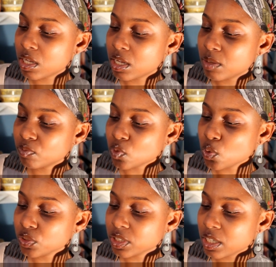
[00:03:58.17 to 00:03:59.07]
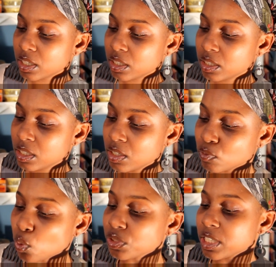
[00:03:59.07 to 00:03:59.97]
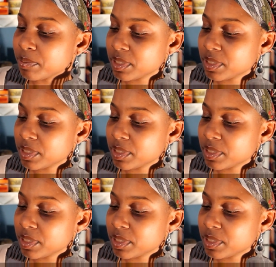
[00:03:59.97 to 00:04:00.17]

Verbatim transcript: um, Rosa, Rose hip